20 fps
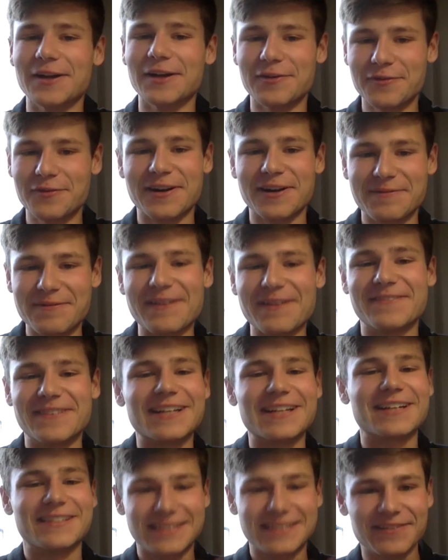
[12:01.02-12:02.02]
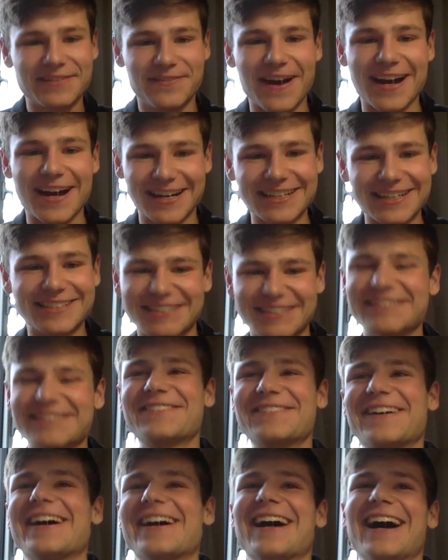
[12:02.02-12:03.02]
of one of my videos, like Fire
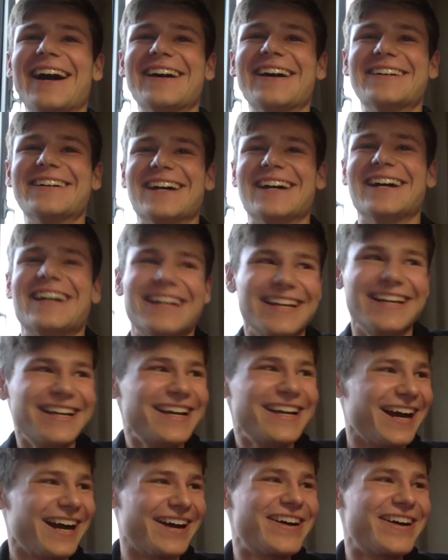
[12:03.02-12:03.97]
Drill Fail. I was